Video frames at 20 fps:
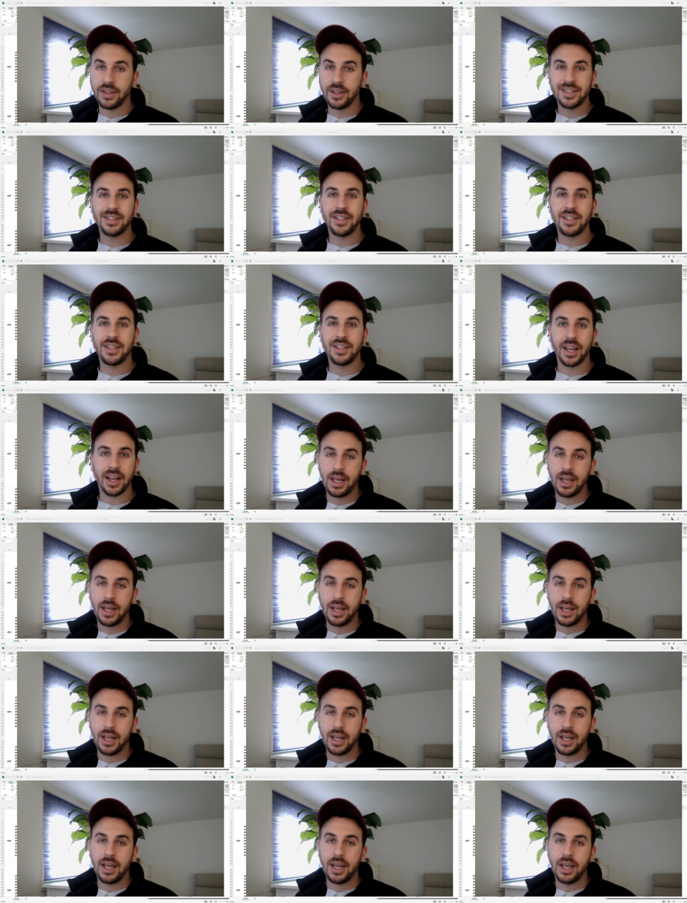This is the
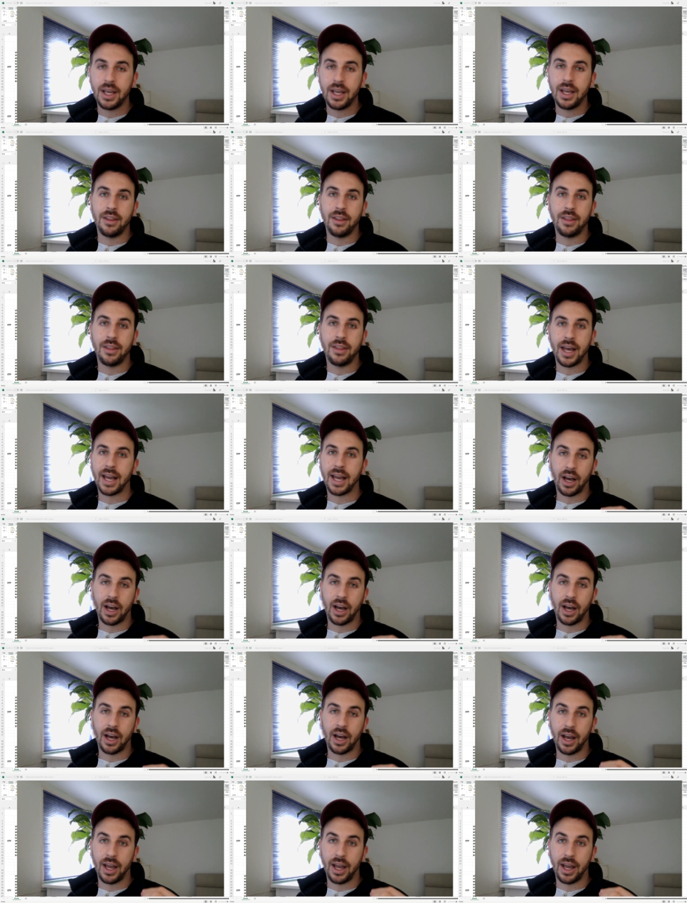account that
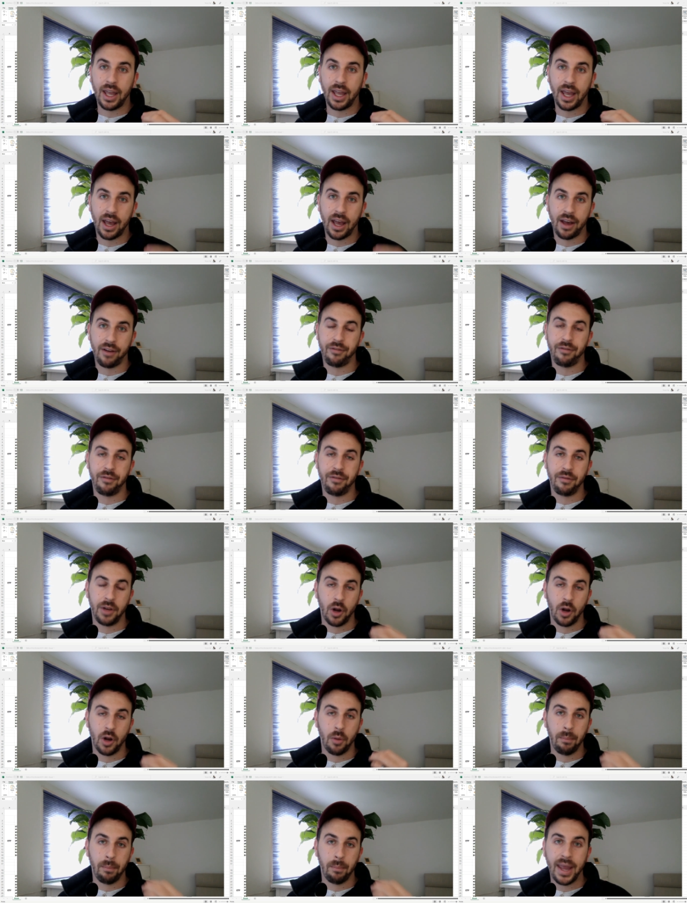I have, you
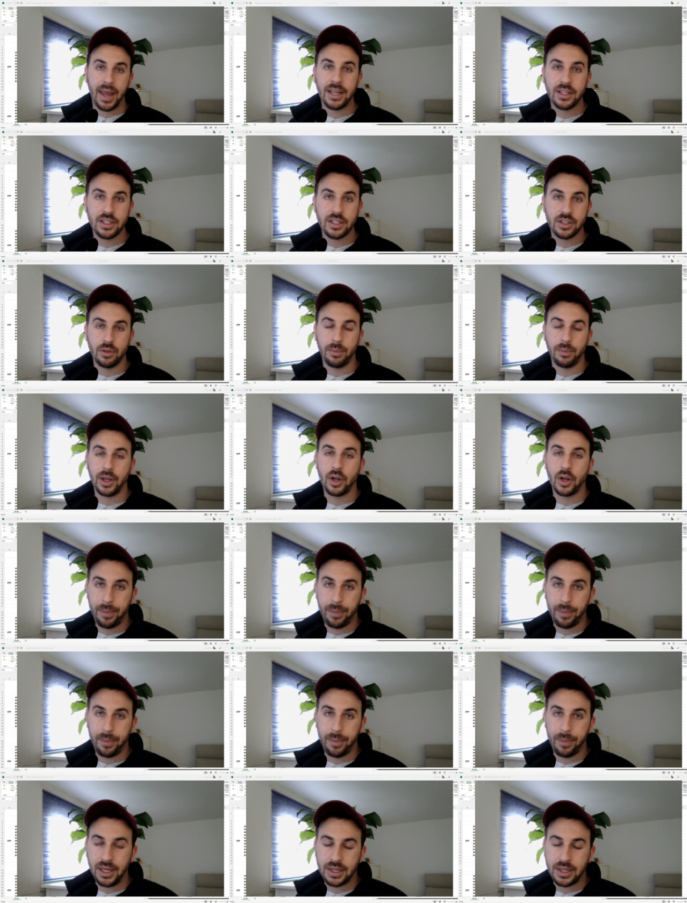know, made to be
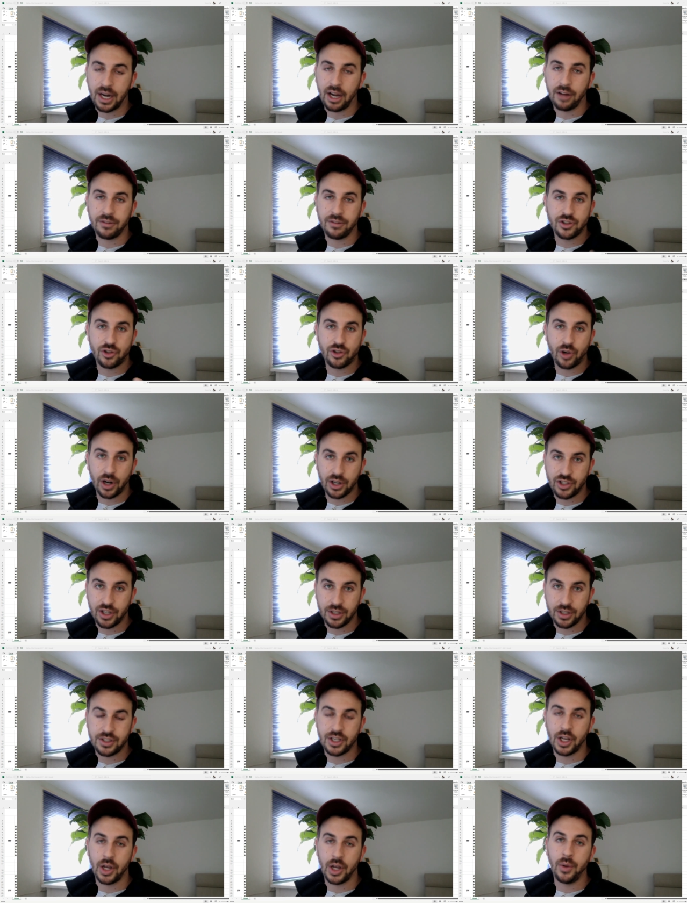copied, that I've
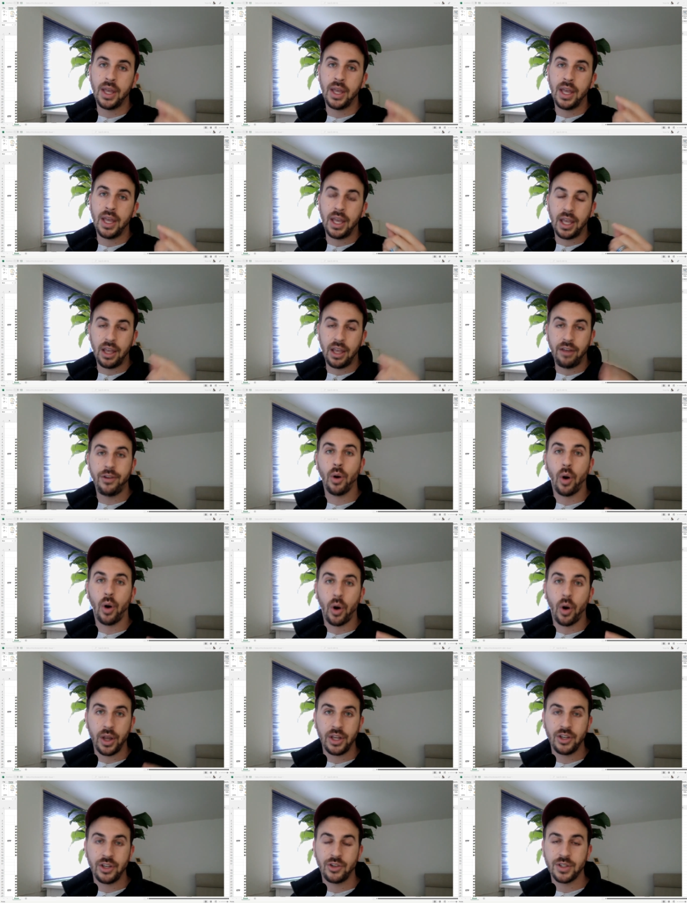structured. So if you
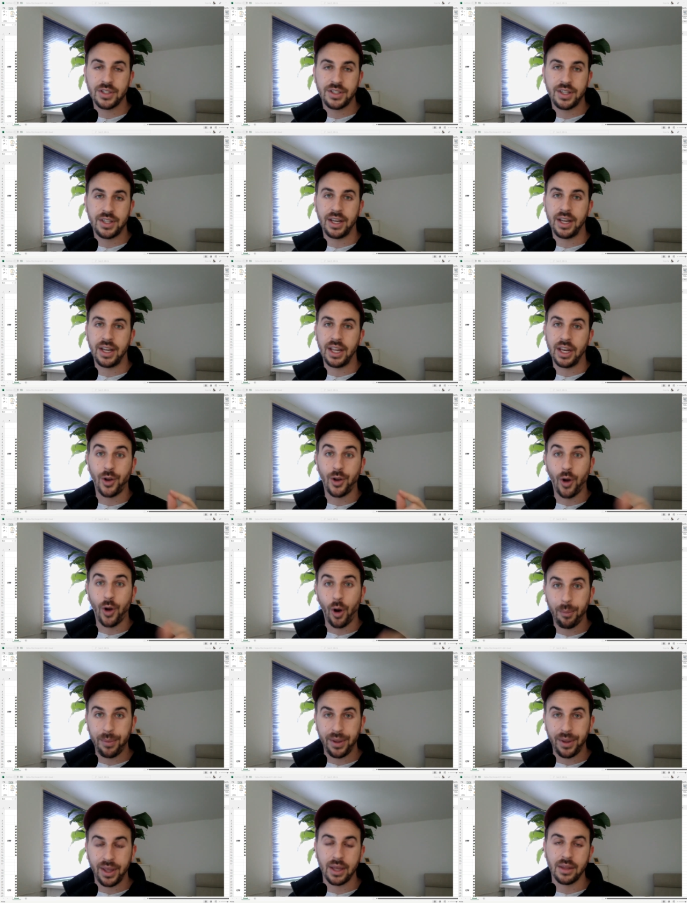are interested in
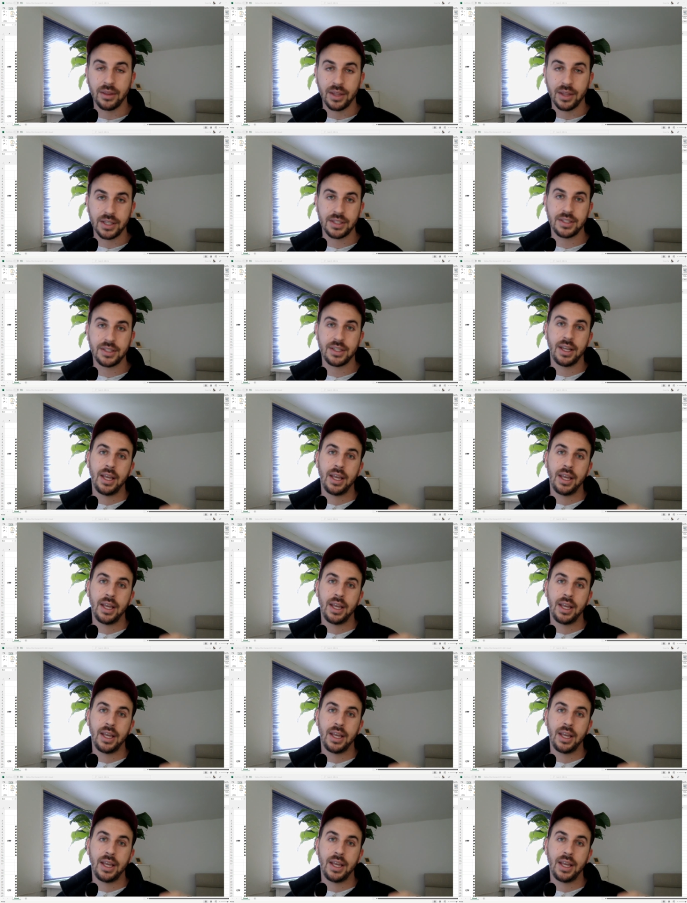copying this